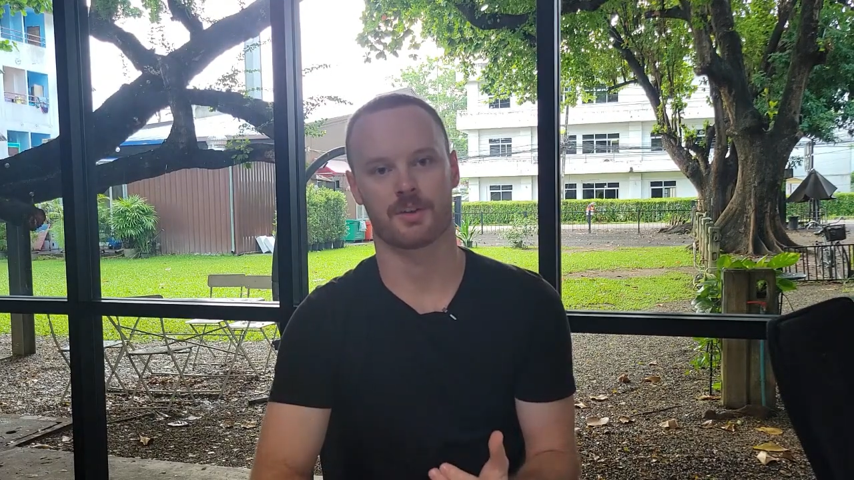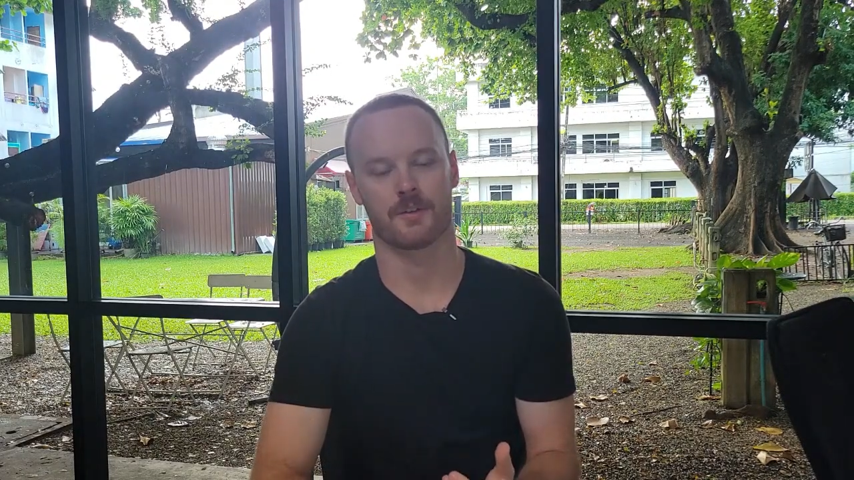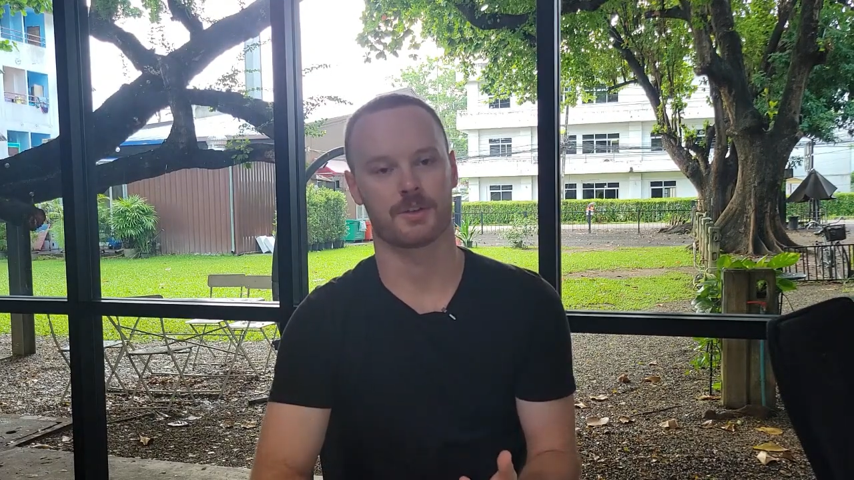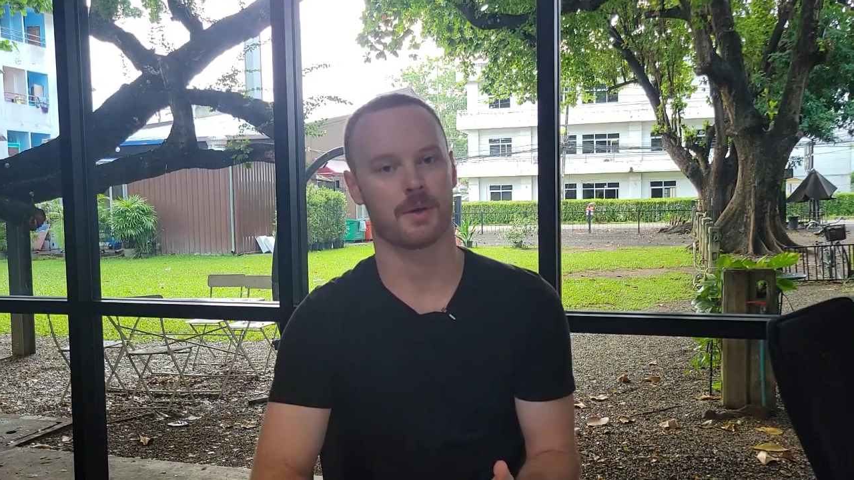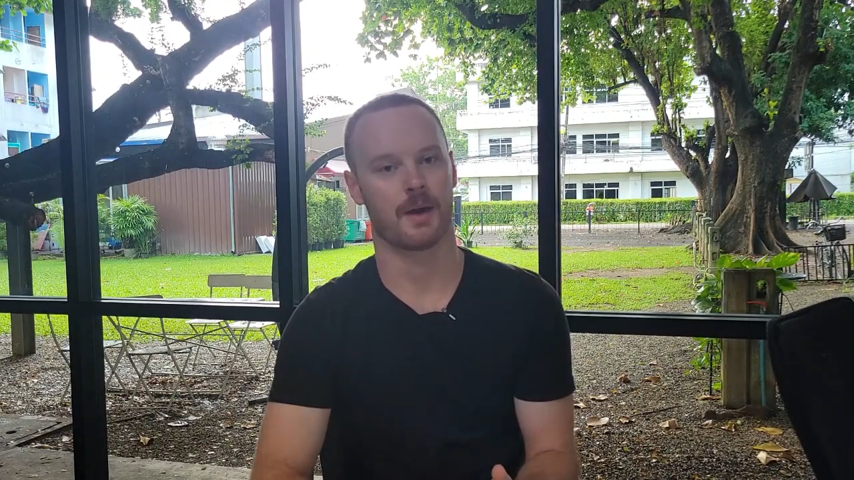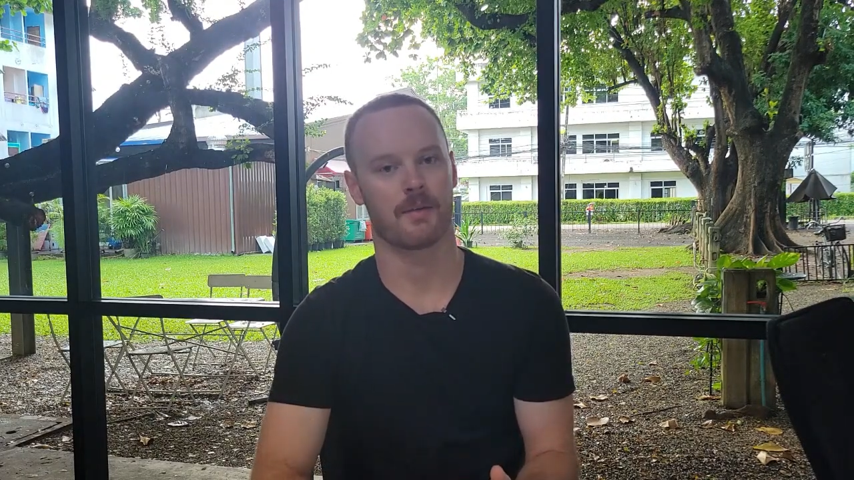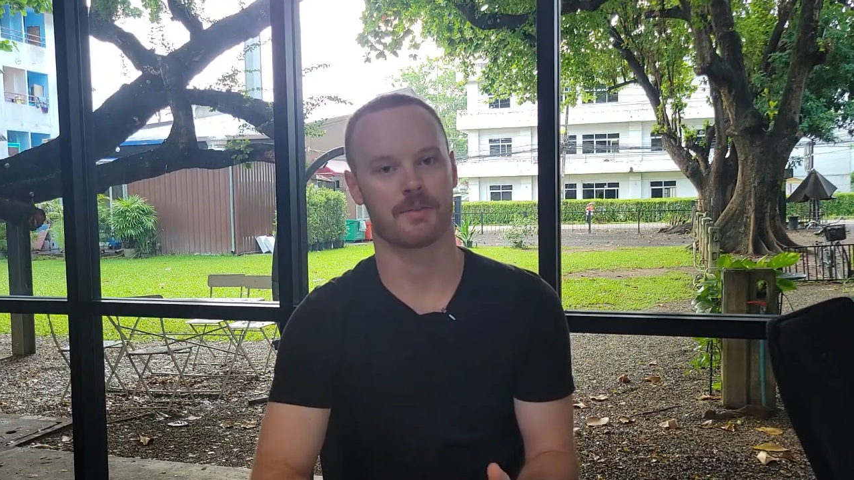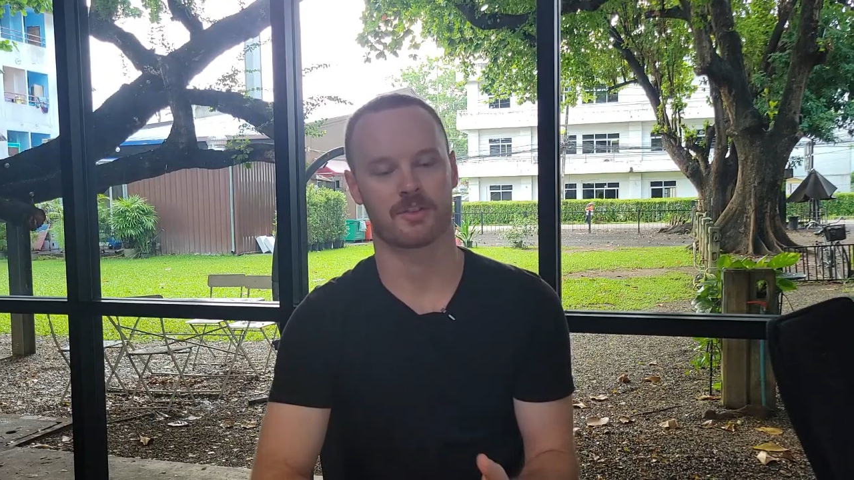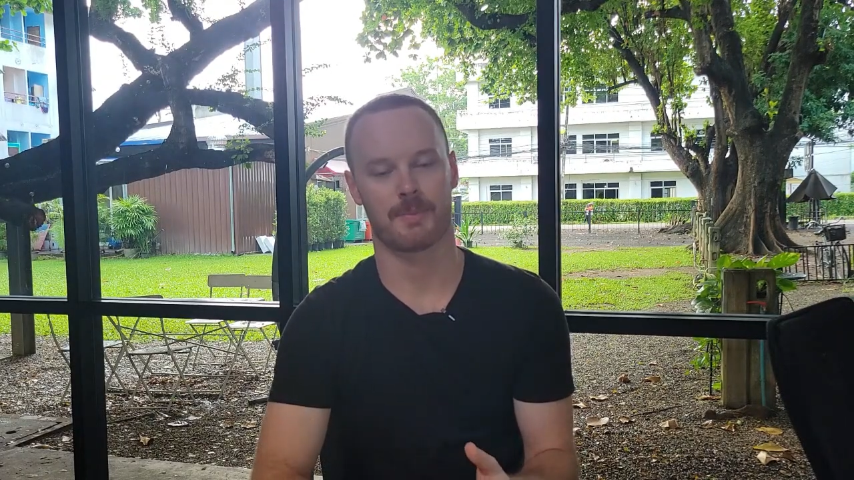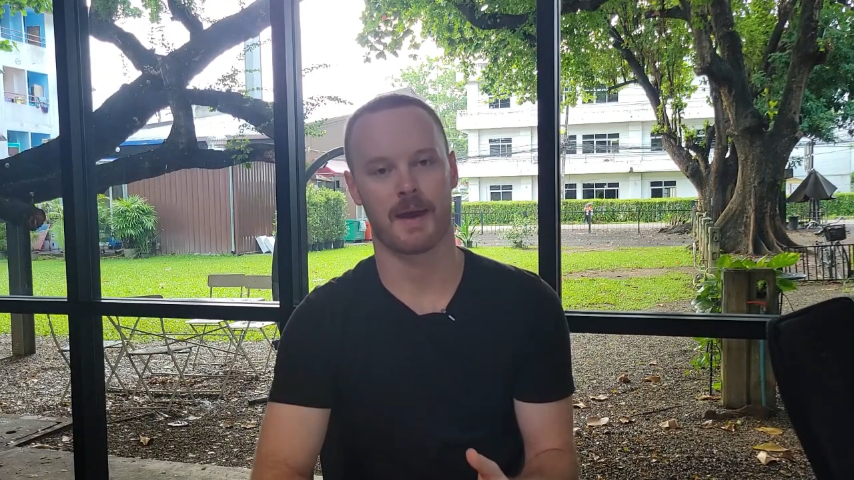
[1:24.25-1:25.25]
So if you have
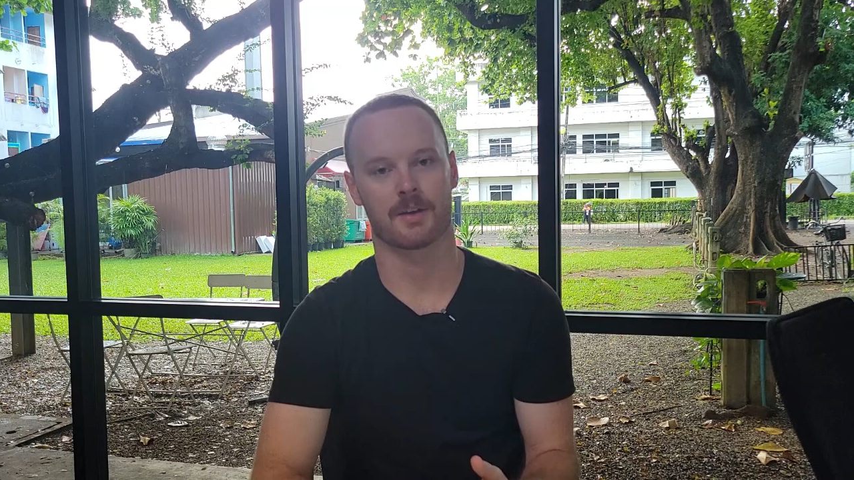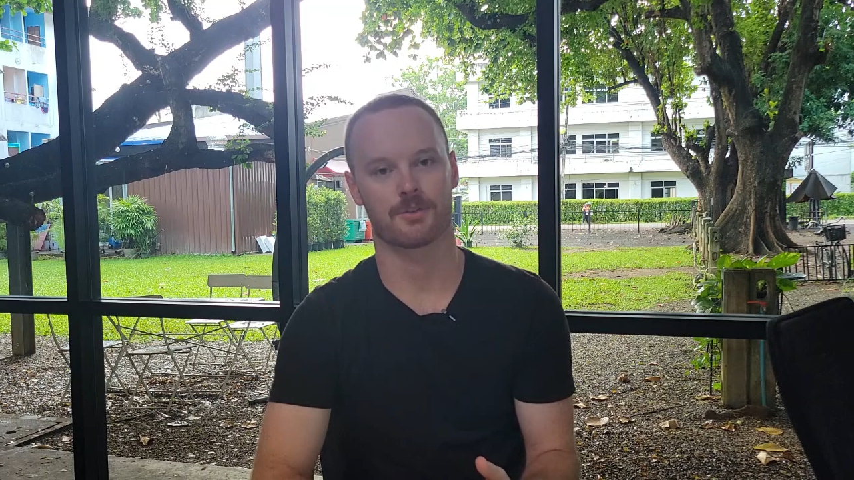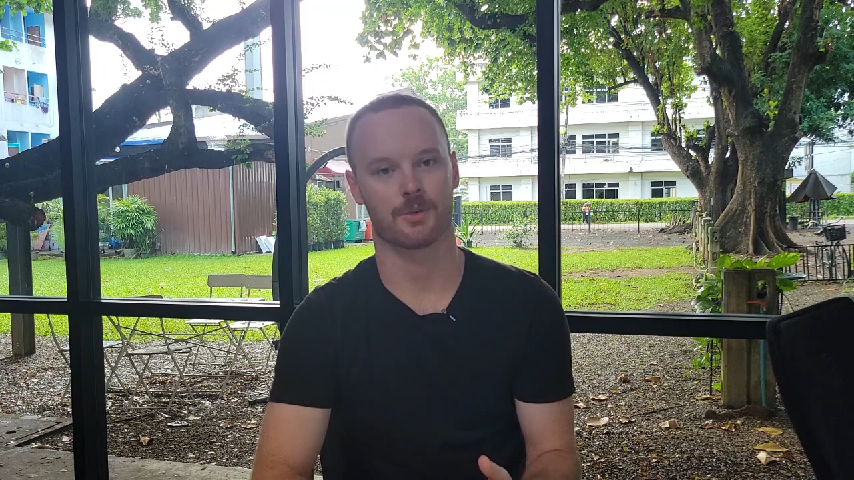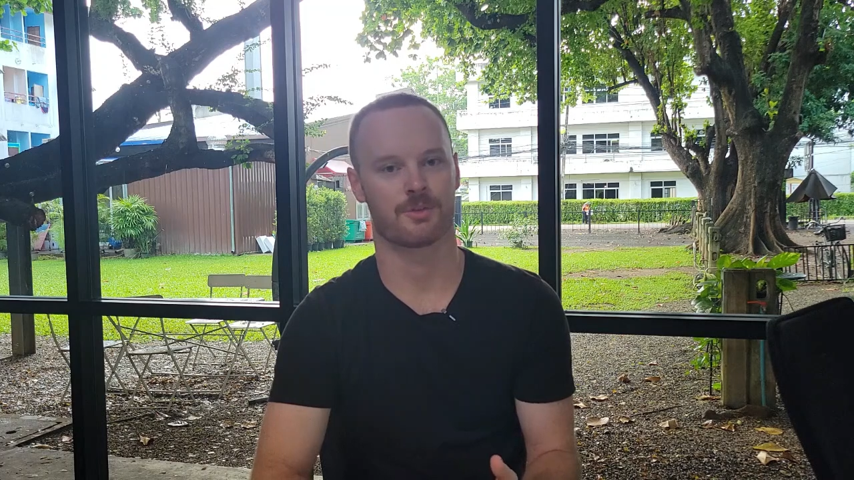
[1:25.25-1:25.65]
a spouse or